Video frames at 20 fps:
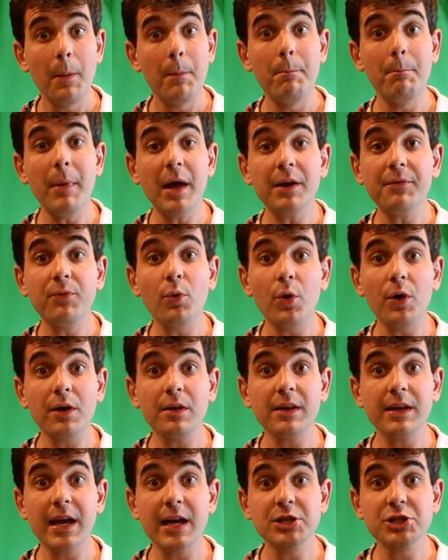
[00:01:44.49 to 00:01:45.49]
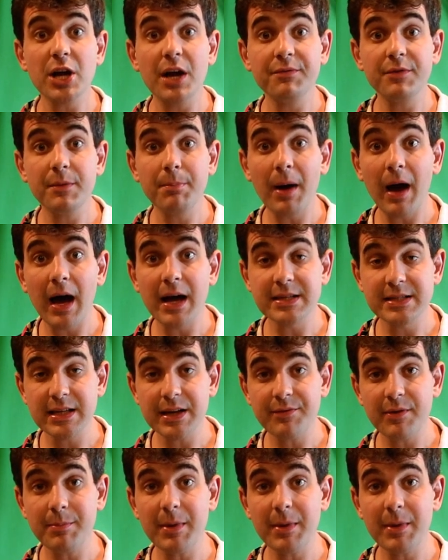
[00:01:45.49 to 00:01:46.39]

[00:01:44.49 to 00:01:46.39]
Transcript: metaphorically HIV positive,